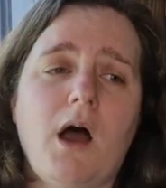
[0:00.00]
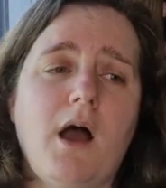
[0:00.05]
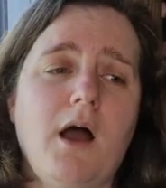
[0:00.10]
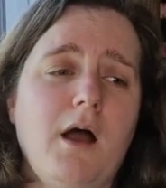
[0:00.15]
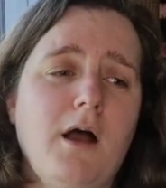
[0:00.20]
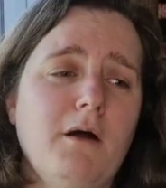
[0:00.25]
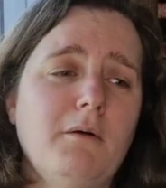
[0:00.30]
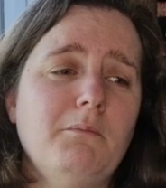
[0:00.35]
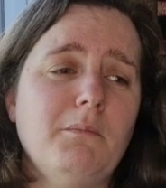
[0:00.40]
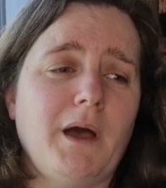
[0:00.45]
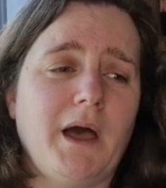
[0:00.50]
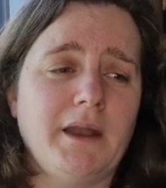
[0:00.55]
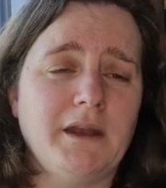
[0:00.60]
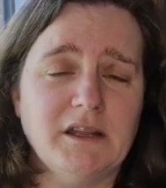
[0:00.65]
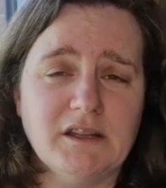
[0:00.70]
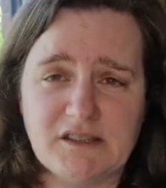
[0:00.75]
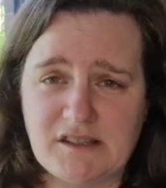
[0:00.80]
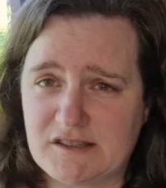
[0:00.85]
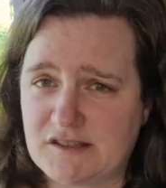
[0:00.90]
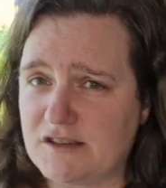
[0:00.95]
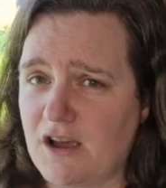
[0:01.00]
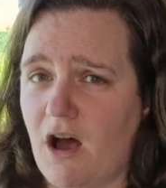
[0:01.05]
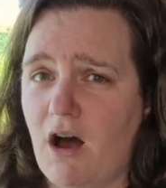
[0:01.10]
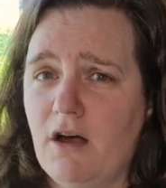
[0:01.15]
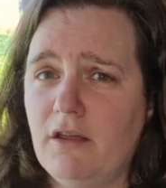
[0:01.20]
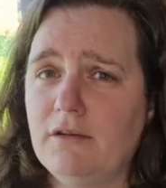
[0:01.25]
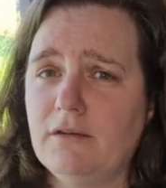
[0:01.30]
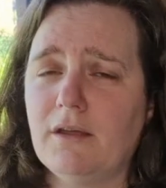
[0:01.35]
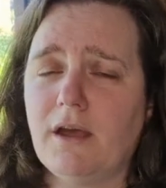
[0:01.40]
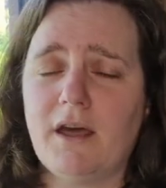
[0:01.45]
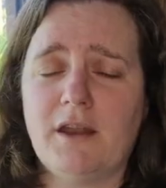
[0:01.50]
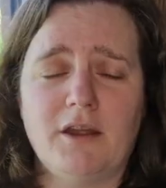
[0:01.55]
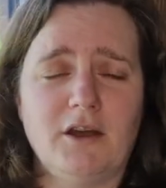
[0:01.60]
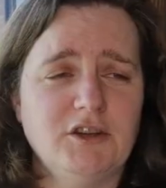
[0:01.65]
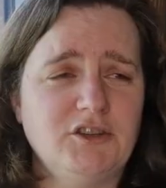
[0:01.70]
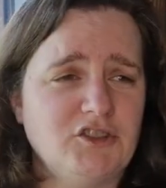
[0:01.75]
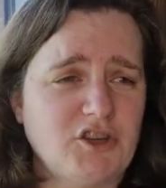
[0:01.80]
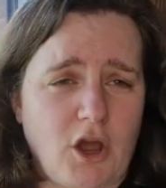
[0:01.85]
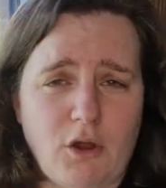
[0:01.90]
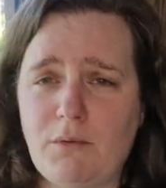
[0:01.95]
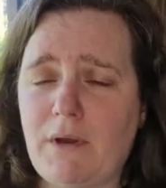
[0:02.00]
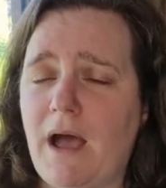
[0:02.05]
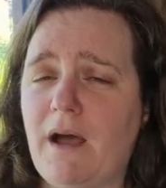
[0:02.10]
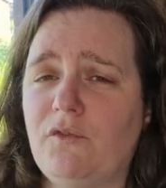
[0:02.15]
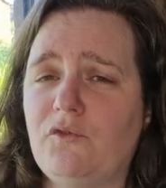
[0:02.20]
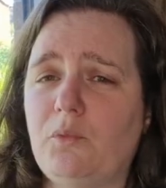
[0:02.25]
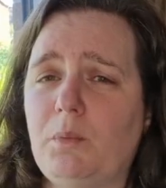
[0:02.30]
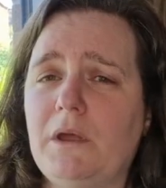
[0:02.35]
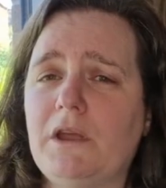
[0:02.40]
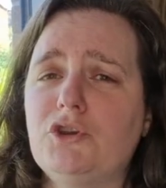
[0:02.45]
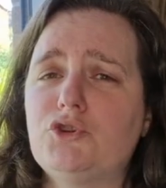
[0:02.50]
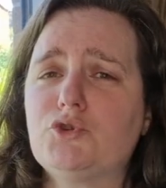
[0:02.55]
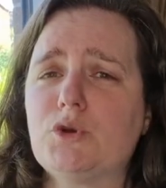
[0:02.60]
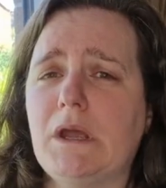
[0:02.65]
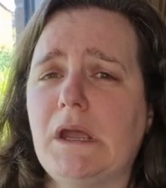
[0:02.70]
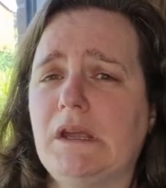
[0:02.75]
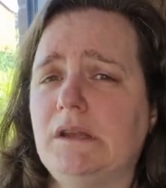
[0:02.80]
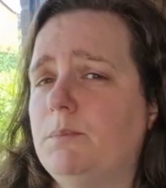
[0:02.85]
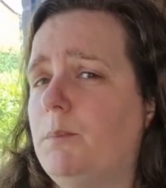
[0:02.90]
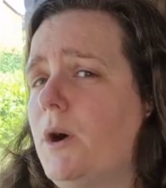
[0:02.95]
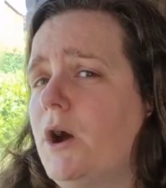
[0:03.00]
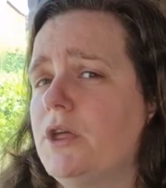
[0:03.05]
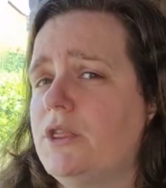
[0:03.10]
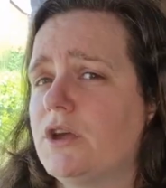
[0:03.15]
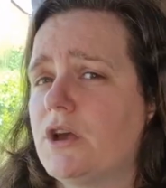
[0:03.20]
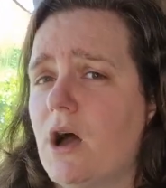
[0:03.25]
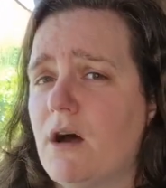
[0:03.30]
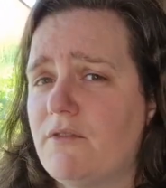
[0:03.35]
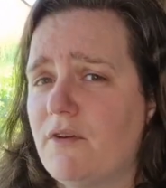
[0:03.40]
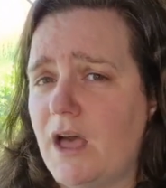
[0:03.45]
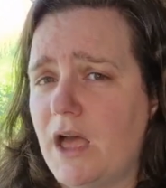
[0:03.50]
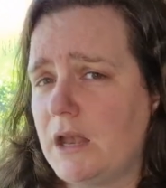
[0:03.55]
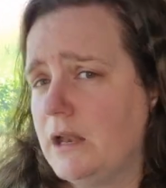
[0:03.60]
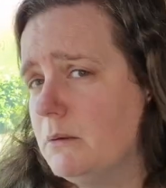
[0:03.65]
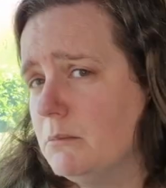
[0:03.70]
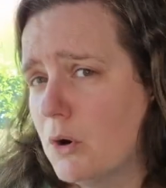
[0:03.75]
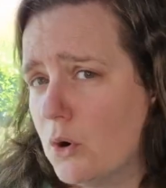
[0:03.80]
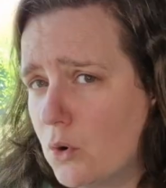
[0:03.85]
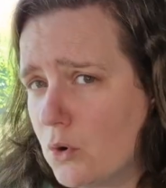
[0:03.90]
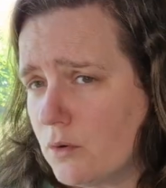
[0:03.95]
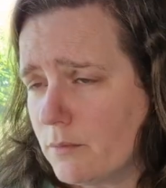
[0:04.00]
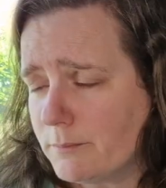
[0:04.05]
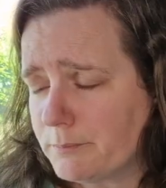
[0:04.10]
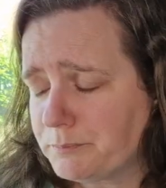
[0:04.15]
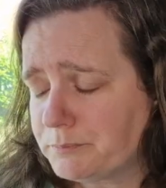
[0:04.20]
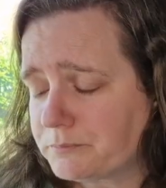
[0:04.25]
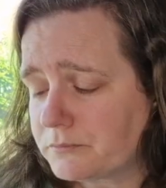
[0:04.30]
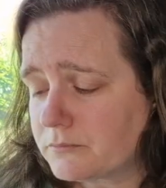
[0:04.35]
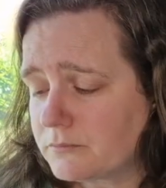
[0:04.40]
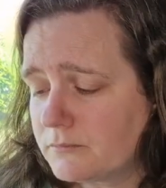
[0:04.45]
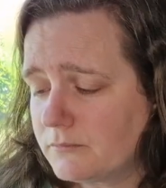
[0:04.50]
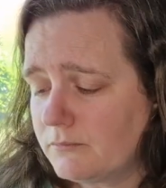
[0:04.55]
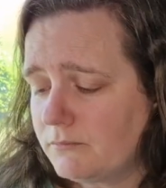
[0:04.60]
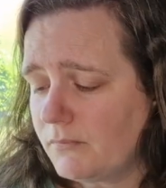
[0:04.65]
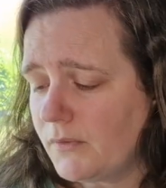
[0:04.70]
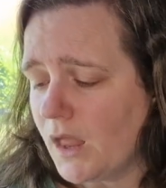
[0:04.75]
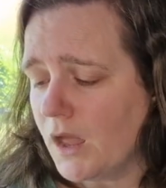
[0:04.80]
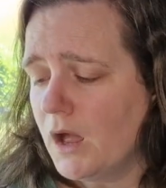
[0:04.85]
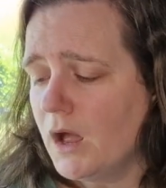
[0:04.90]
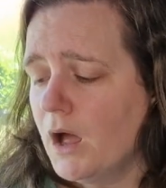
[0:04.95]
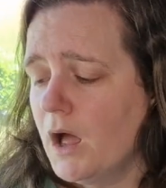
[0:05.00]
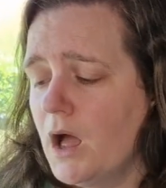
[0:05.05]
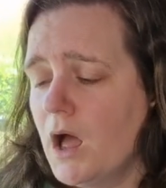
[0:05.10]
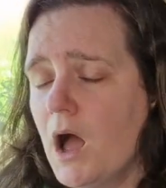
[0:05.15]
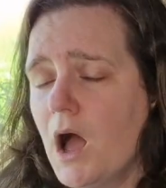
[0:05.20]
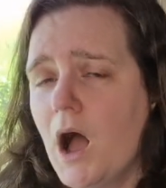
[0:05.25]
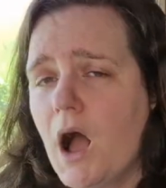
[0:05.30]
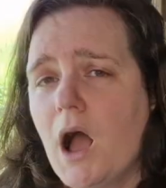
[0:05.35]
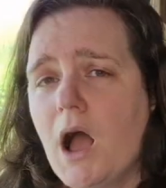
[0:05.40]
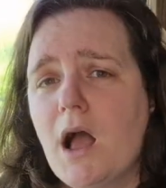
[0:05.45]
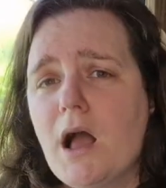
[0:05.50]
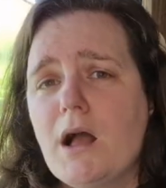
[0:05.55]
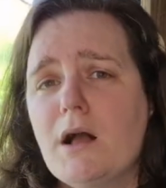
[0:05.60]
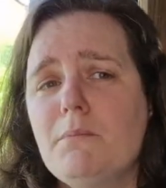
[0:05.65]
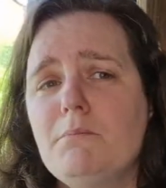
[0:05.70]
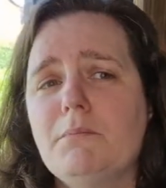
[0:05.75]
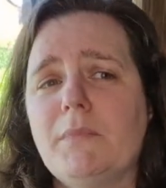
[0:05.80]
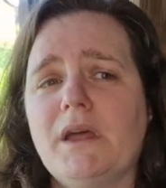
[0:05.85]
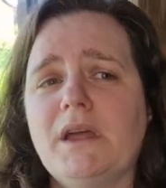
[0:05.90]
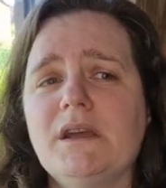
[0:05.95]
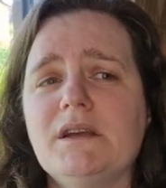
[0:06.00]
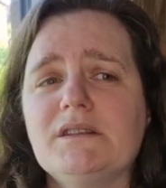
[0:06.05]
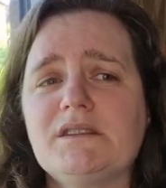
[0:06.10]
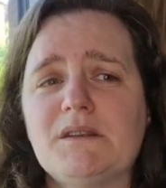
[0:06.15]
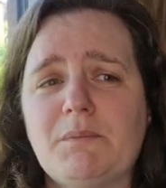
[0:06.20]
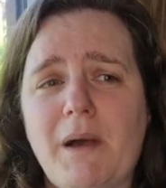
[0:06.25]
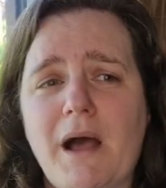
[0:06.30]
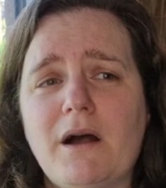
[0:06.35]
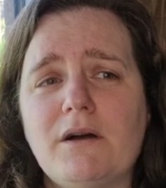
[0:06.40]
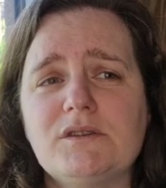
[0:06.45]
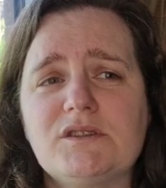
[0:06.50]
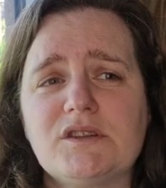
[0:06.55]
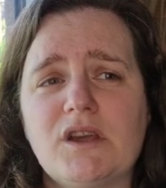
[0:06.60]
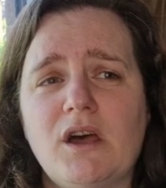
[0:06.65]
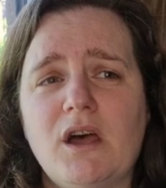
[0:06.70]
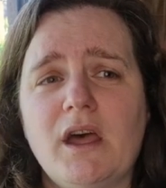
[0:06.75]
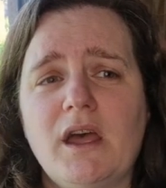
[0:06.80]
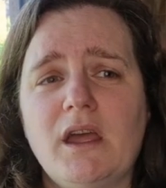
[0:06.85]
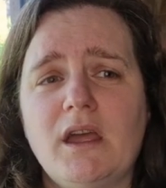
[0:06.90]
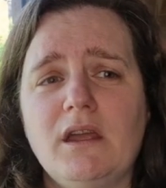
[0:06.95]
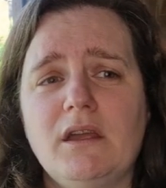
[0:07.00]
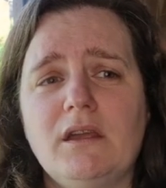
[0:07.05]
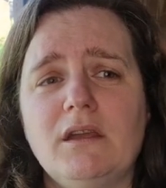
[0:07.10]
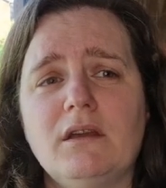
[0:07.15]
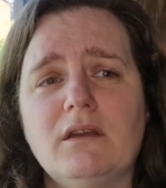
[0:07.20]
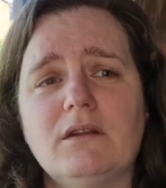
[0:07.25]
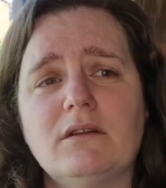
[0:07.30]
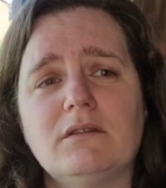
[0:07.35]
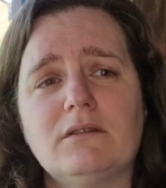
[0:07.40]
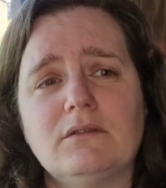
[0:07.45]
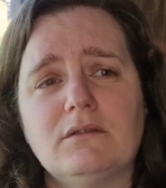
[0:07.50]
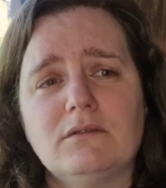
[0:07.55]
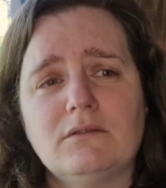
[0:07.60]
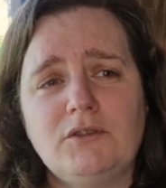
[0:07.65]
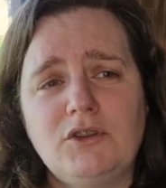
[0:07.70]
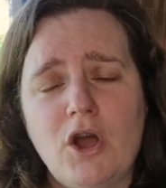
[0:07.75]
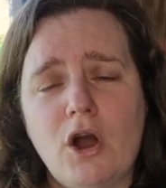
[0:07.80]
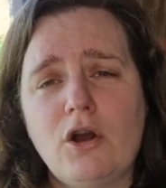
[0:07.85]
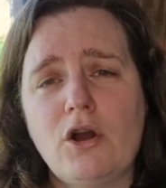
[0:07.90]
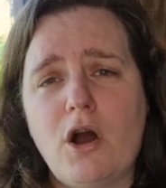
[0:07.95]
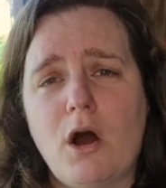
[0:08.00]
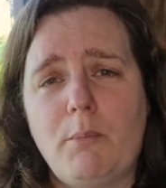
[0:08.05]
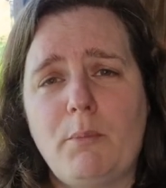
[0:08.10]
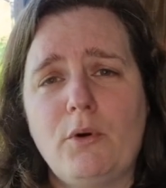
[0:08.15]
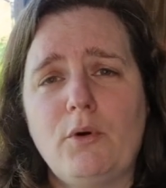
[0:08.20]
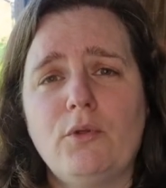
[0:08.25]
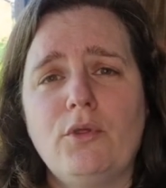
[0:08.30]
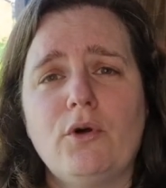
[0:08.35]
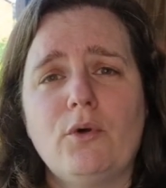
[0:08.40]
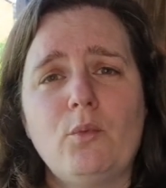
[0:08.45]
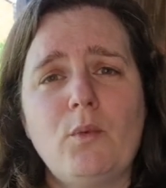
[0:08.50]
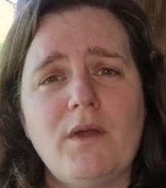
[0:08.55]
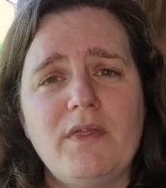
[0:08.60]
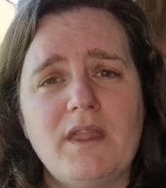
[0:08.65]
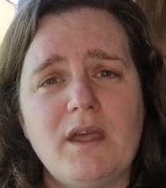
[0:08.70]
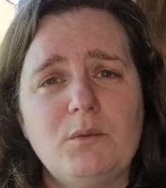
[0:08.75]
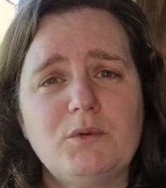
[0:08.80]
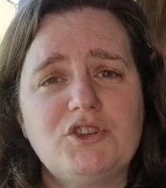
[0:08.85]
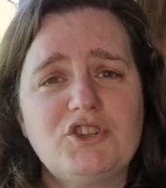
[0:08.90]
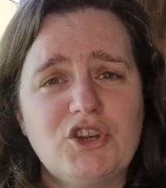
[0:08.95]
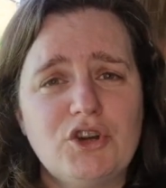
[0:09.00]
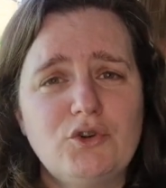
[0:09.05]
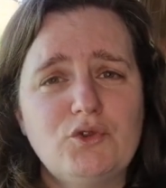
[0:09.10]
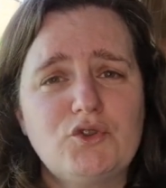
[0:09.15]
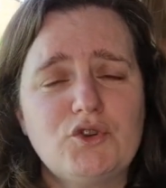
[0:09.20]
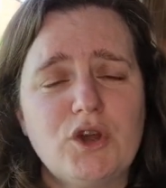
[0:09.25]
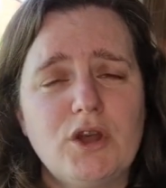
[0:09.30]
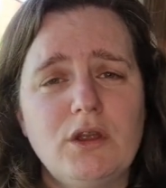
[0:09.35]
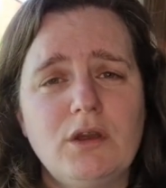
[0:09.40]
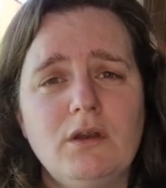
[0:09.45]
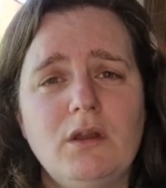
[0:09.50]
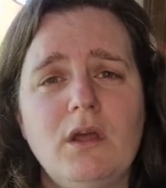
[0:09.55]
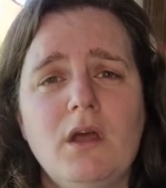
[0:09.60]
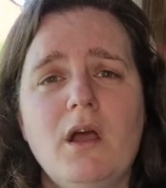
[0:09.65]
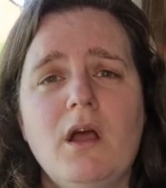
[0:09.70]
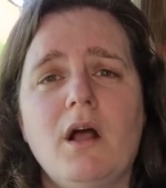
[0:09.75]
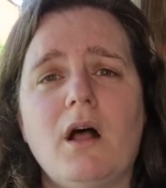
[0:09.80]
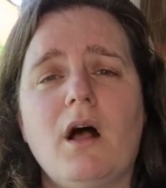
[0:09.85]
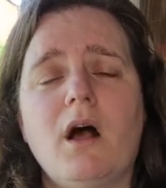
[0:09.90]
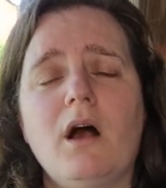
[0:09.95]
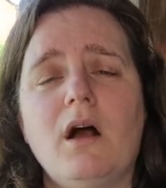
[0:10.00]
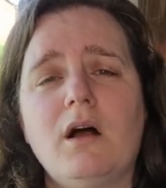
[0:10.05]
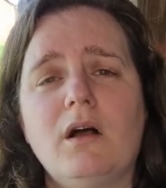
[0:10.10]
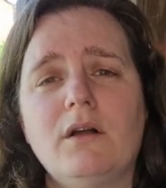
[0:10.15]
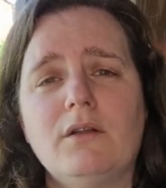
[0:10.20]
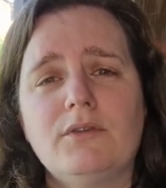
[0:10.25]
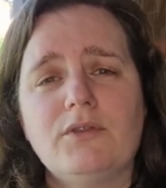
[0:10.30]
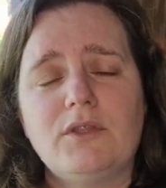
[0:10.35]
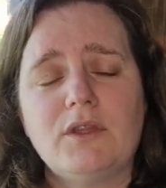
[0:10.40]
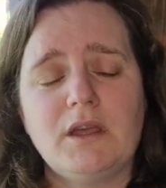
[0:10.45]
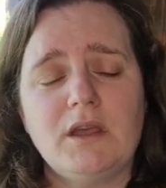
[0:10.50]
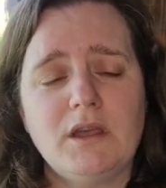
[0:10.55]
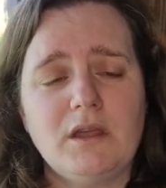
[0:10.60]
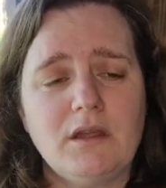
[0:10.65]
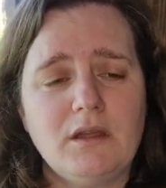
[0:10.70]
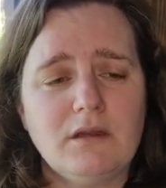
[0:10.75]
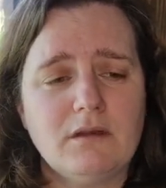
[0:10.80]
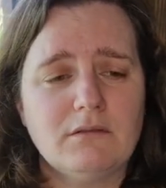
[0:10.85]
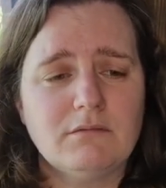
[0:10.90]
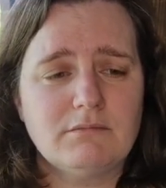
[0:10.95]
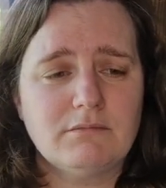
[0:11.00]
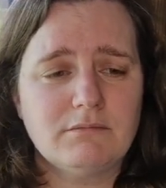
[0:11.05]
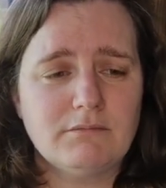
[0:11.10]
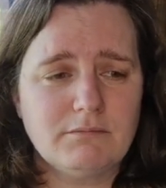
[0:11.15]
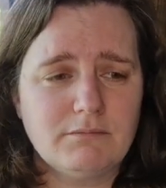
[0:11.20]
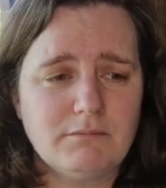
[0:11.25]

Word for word: um, and it's done and I don't have to be intrigued by the cover anymore. Um, it's about a young couple that when they were children, uh, the